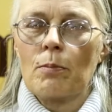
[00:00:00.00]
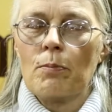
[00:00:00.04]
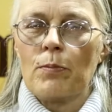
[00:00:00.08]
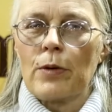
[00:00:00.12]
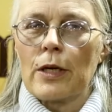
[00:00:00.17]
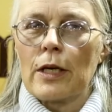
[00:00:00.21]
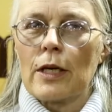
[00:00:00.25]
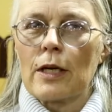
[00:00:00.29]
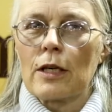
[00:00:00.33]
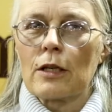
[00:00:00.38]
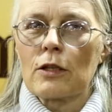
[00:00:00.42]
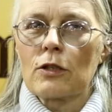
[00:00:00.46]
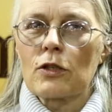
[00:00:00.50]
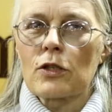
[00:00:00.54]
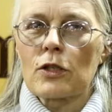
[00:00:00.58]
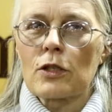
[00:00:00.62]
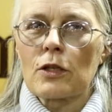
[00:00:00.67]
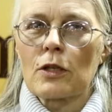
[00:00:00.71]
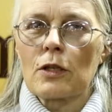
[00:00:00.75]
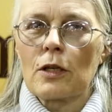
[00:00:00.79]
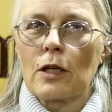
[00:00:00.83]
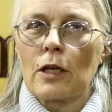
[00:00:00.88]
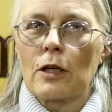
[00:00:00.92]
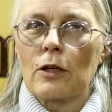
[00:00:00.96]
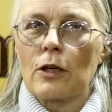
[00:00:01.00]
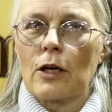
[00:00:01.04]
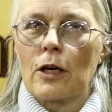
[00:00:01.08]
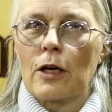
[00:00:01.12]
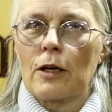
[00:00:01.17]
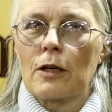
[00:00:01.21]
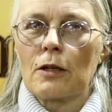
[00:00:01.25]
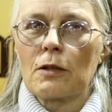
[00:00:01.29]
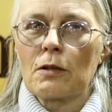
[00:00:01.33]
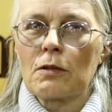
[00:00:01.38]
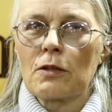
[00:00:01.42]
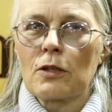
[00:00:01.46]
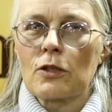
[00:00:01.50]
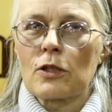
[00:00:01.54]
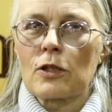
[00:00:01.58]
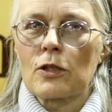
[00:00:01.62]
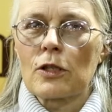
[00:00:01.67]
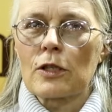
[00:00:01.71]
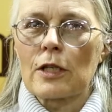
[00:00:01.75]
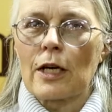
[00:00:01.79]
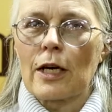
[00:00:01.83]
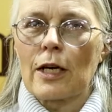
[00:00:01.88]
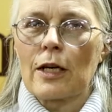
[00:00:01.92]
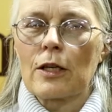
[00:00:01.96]
beings in our
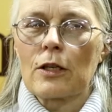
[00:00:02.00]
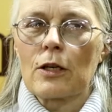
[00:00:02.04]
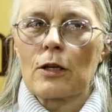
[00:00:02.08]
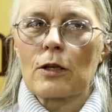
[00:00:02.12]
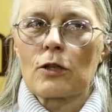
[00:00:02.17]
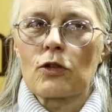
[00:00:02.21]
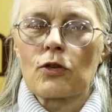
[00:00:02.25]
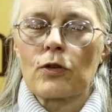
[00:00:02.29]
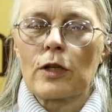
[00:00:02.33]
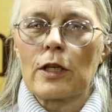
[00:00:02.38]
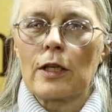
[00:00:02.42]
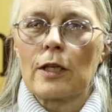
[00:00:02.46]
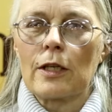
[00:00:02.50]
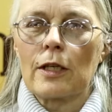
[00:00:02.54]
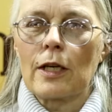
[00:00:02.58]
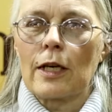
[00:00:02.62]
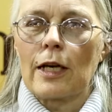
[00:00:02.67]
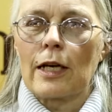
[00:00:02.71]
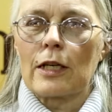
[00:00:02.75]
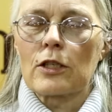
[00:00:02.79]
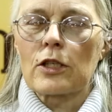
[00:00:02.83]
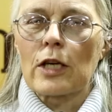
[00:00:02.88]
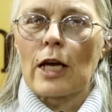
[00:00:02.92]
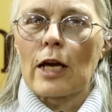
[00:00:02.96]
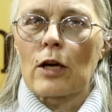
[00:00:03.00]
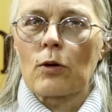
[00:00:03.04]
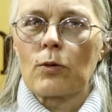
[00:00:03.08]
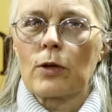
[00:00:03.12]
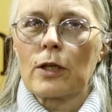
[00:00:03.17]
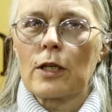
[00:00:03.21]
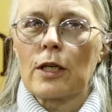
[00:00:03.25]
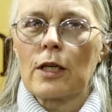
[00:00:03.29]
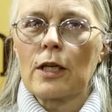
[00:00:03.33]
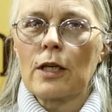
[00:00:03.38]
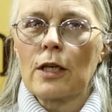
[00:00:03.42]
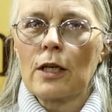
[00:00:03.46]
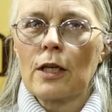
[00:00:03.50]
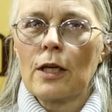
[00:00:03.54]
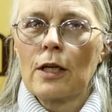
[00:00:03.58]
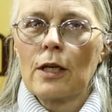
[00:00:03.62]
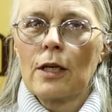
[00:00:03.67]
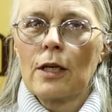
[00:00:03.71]
society. They're treated as equity.